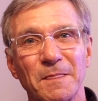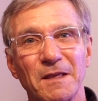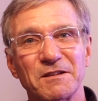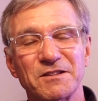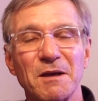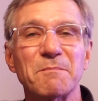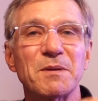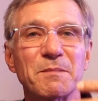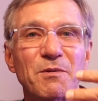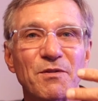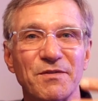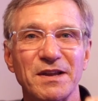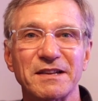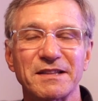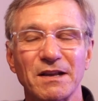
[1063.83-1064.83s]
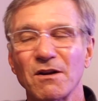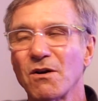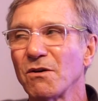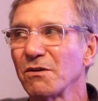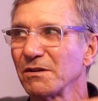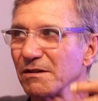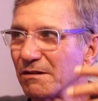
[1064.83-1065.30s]
some people think that
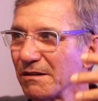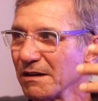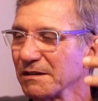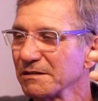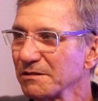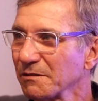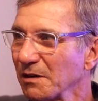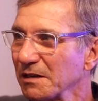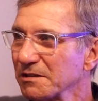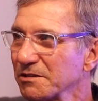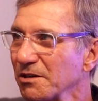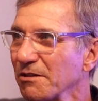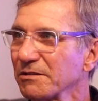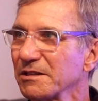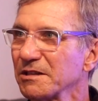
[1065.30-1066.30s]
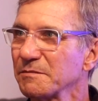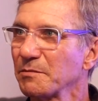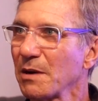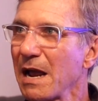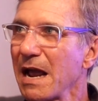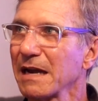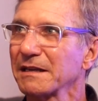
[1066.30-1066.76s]
I start this
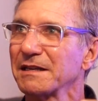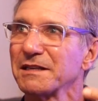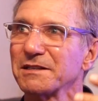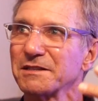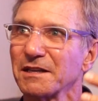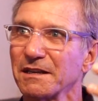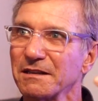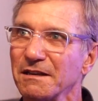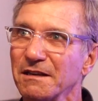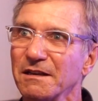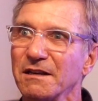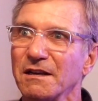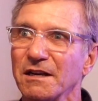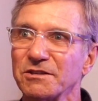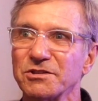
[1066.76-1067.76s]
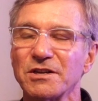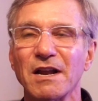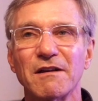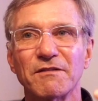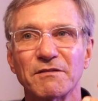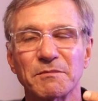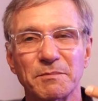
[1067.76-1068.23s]
practice, I
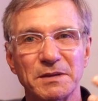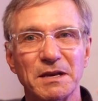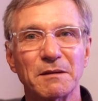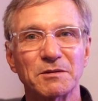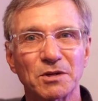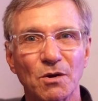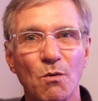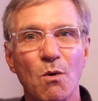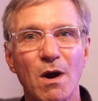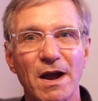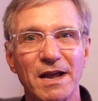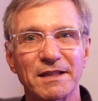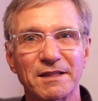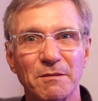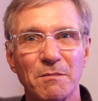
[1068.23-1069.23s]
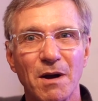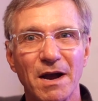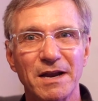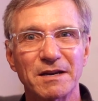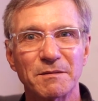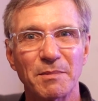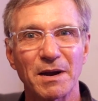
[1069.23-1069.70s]
should be able to quiet the
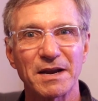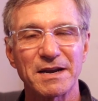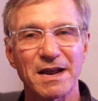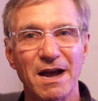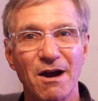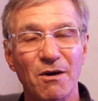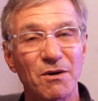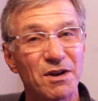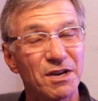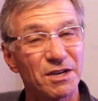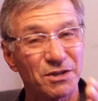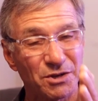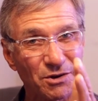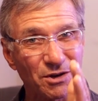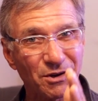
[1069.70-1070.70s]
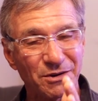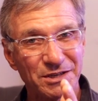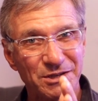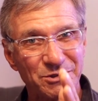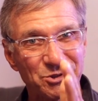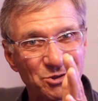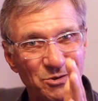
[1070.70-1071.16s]
mind by now. You're going
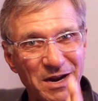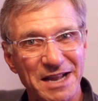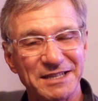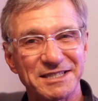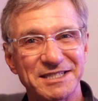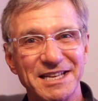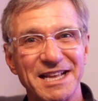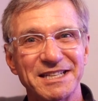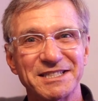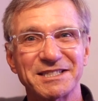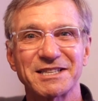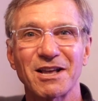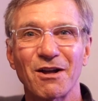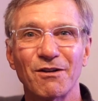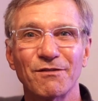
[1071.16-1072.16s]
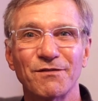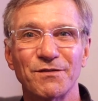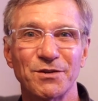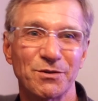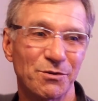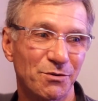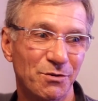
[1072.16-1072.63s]
to transcend
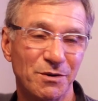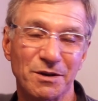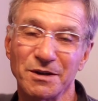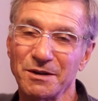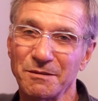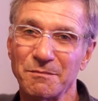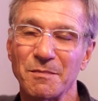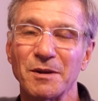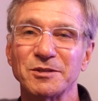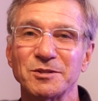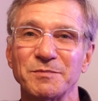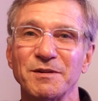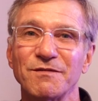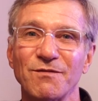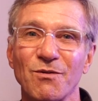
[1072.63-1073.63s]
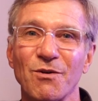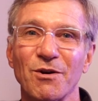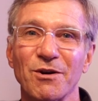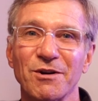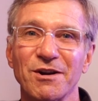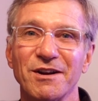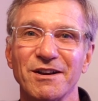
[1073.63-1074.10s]
self-view much
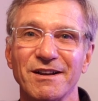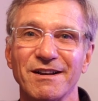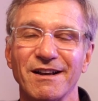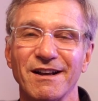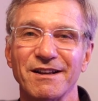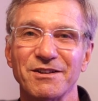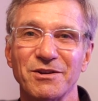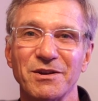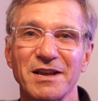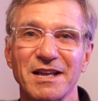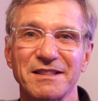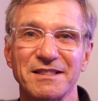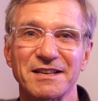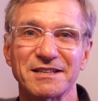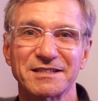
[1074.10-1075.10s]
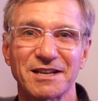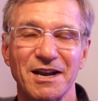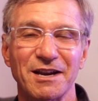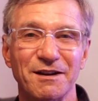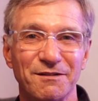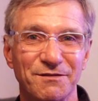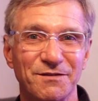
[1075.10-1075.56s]
before you get this
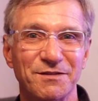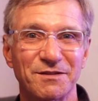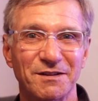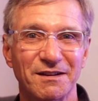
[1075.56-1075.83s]
kind of